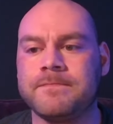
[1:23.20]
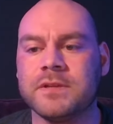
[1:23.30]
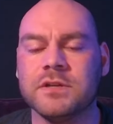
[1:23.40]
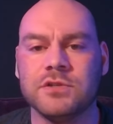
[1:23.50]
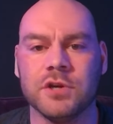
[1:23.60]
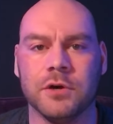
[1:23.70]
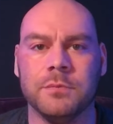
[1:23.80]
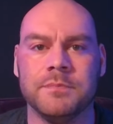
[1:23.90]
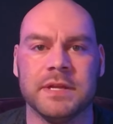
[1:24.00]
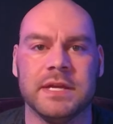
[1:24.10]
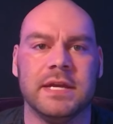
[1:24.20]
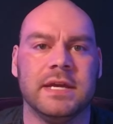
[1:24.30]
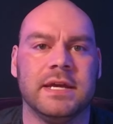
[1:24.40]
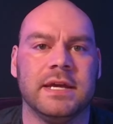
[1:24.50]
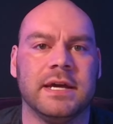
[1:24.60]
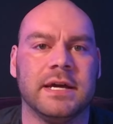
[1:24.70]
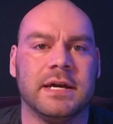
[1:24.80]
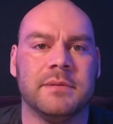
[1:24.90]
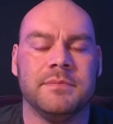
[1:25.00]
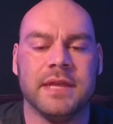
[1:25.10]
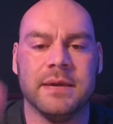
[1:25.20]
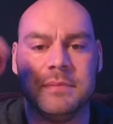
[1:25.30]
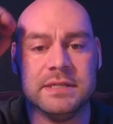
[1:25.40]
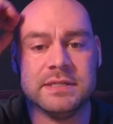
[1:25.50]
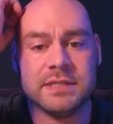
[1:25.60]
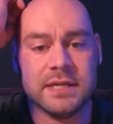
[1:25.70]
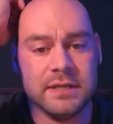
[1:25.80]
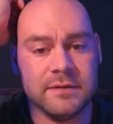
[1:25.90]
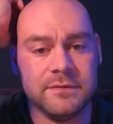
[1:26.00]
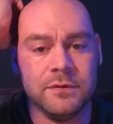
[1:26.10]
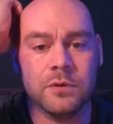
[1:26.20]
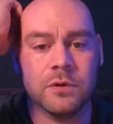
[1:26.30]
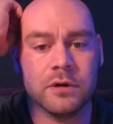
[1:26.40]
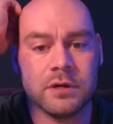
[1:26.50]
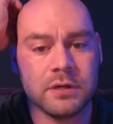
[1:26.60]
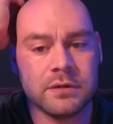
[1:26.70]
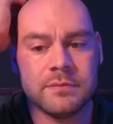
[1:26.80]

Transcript: So, that means that if your